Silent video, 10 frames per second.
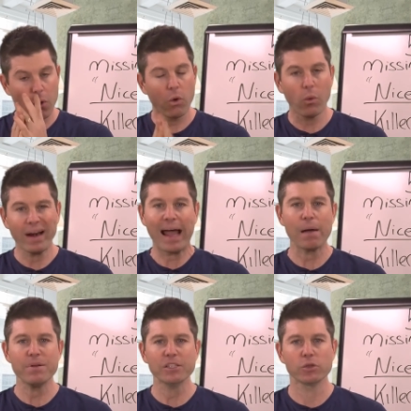Well, what
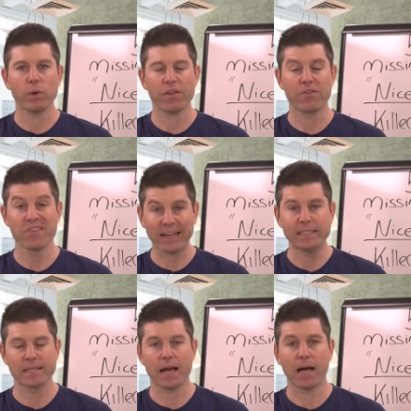happens with
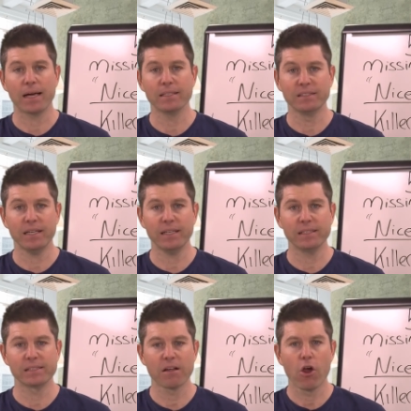nice guys
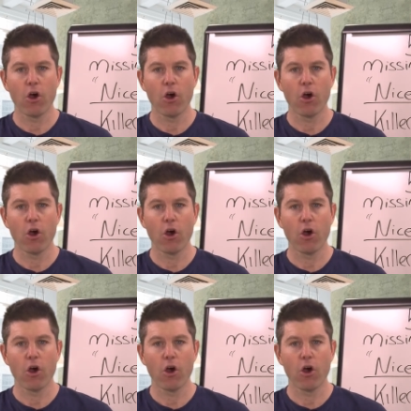is